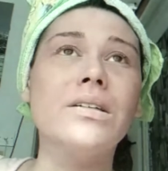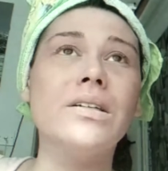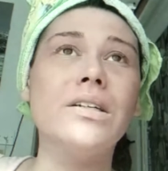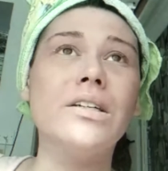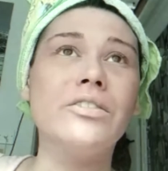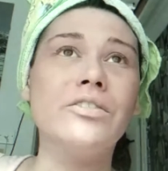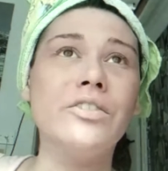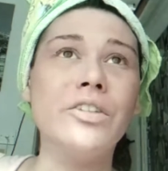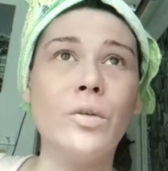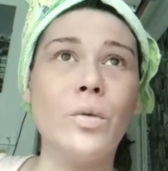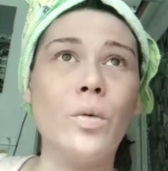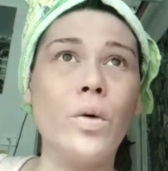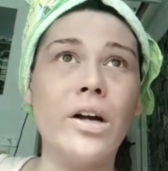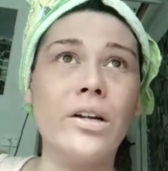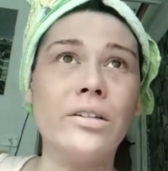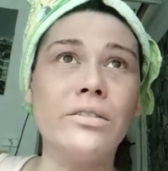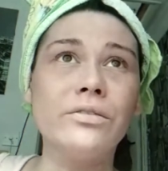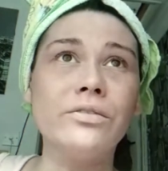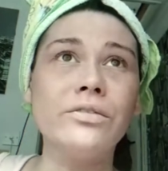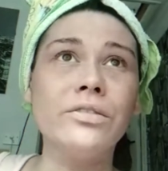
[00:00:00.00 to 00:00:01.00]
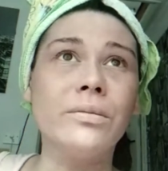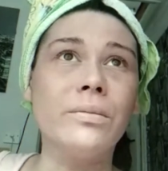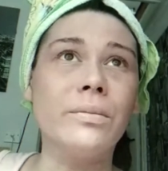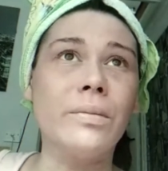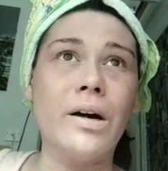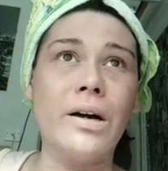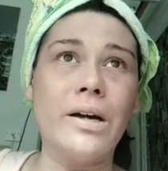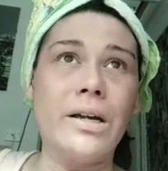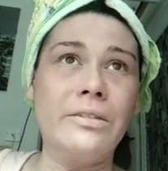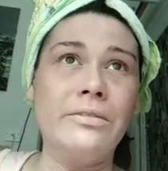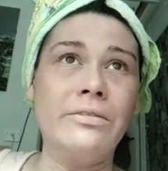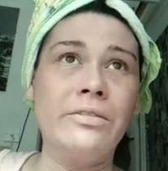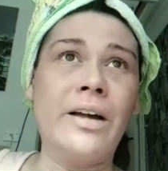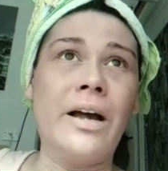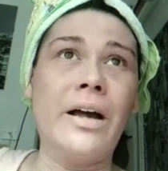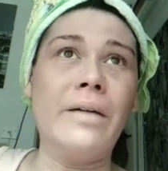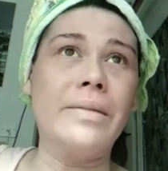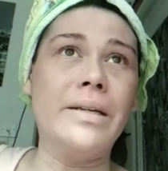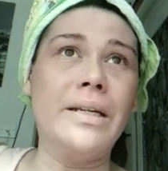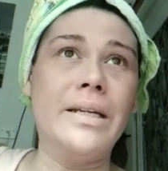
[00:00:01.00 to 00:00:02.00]
if it weren't for my
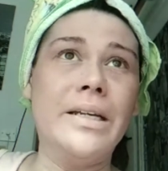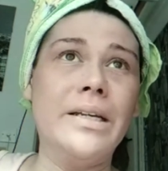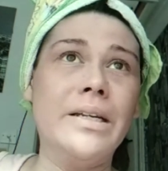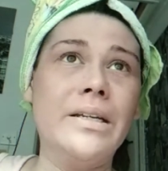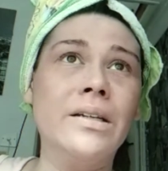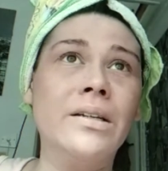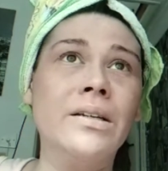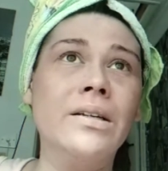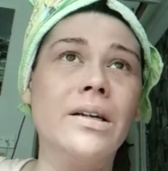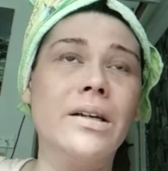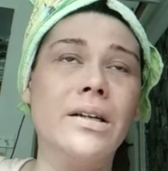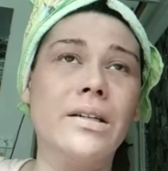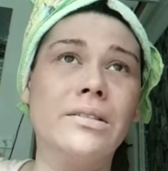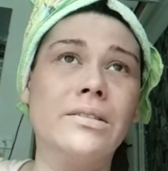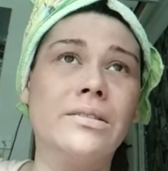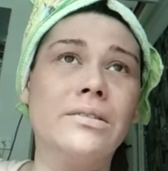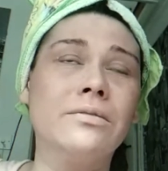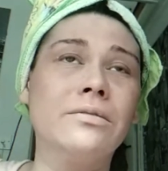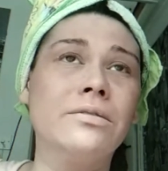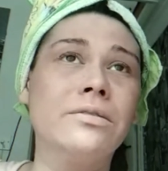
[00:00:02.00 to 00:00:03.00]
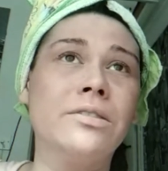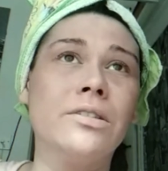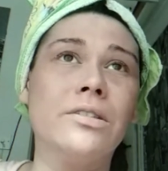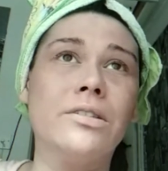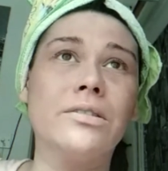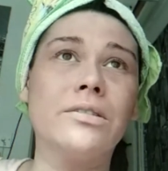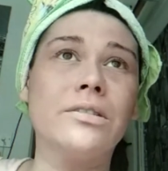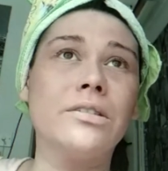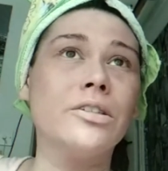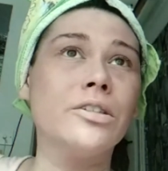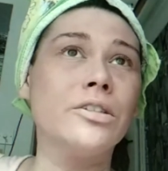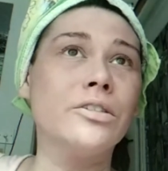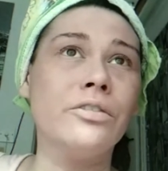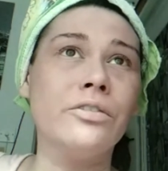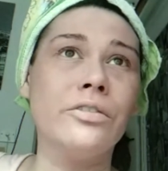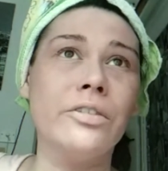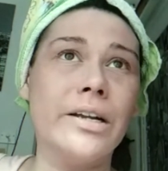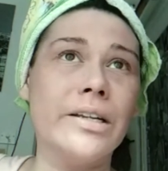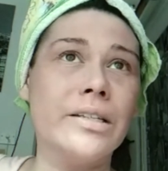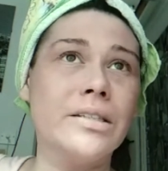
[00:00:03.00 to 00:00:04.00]
family and for good
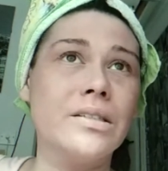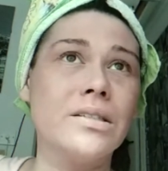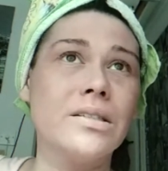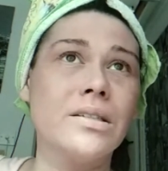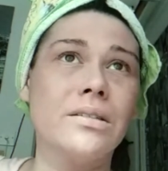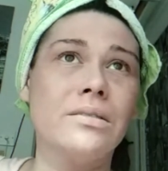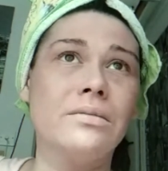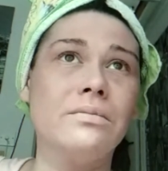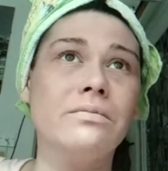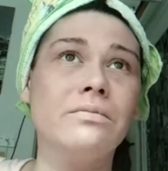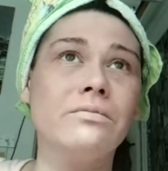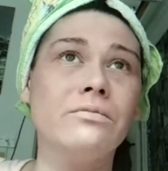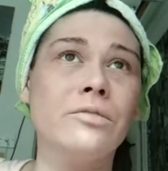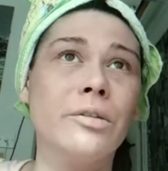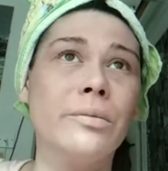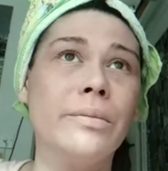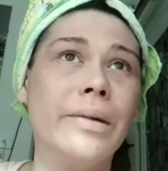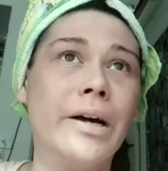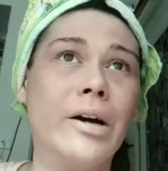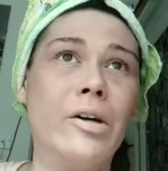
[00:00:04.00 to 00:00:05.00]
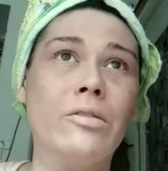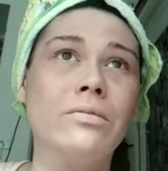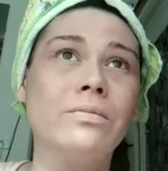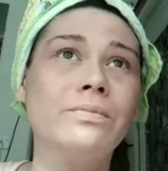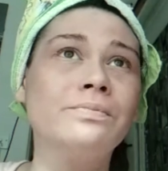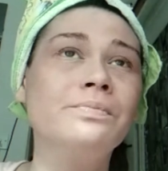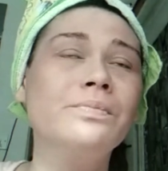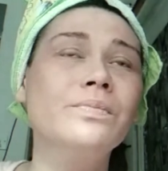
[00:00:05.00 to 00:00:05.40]
friends and Ramel,